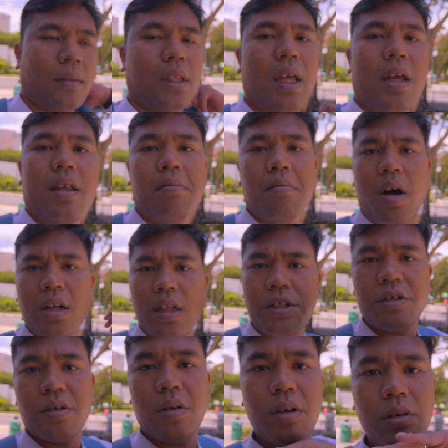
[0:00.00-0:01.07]
They
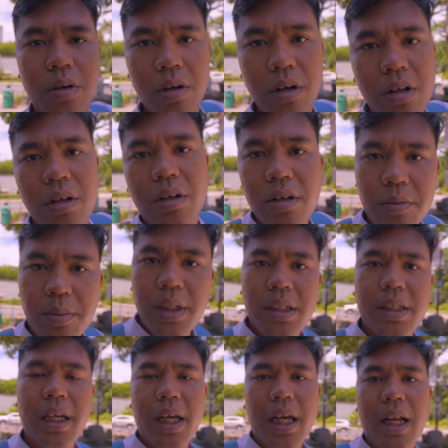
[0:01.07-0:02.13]
demolished the whole old
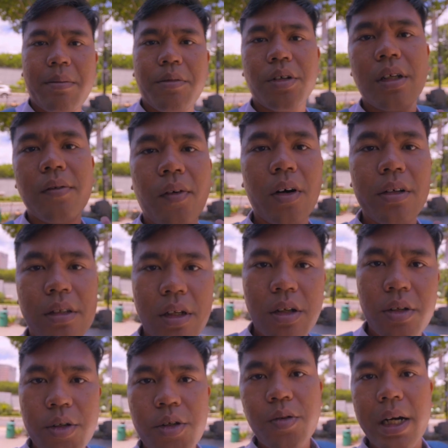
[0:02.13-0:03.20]
building, and I'm looking forward to the
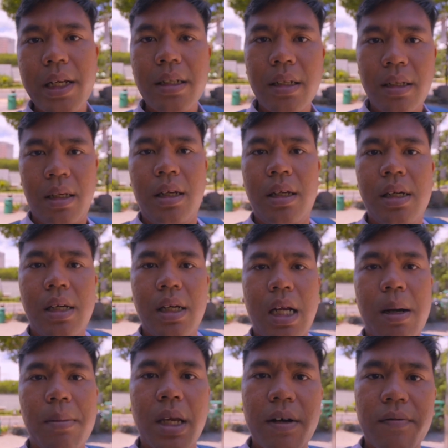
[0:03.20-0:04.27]
new one
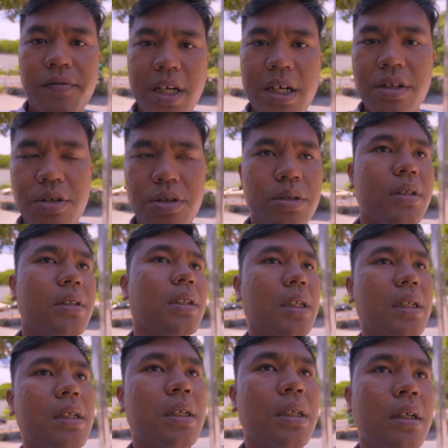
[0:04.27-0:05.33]
coming up very soon.
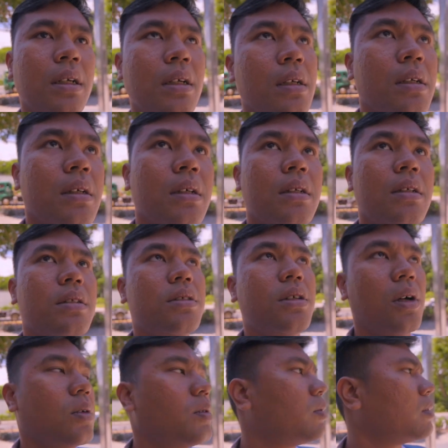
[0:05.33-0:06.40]

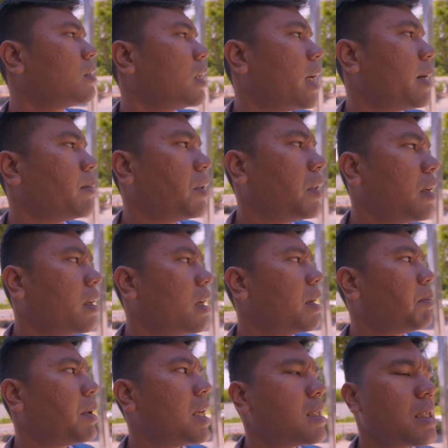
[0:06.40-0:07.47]
So, I'm here at
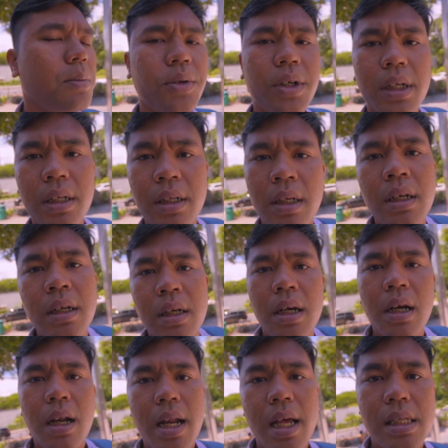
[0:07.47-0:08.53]
Plaza Singapura.
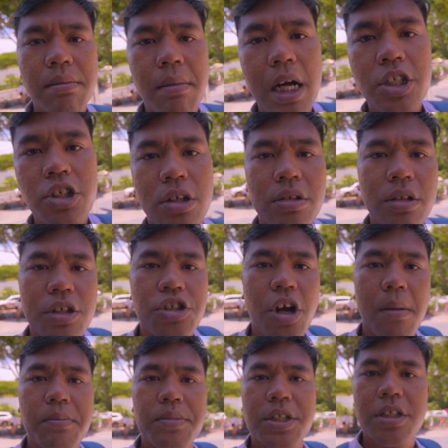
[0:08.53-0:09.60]
Let's march on to the
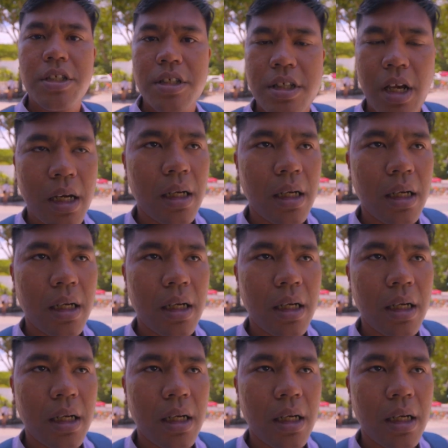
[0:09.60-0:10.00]
shops.